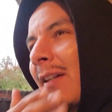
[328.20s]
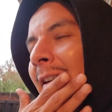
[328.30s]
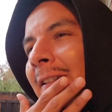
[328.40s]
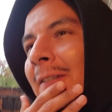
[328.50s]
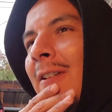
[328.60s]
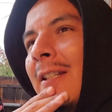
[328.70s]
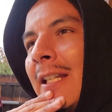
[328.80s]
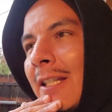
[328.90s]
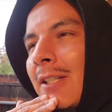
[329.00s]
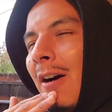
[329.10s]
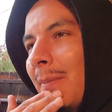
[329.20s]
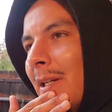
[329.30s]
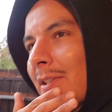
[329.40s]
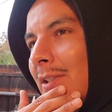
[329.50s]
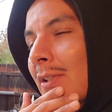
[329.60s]
find out that Tom
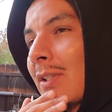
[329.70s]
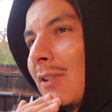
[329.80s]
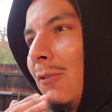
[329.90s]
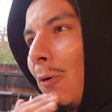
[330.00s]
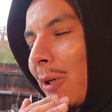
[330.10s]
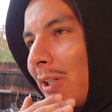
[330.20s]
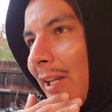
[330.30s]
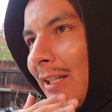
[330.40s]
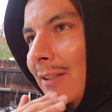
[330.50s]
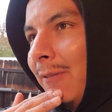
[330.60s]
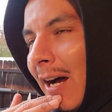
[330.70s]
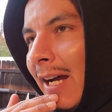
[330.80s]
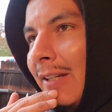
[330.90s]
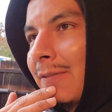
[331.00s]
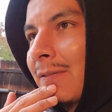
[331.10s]
Nelson uses a
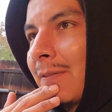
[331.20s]
4L85E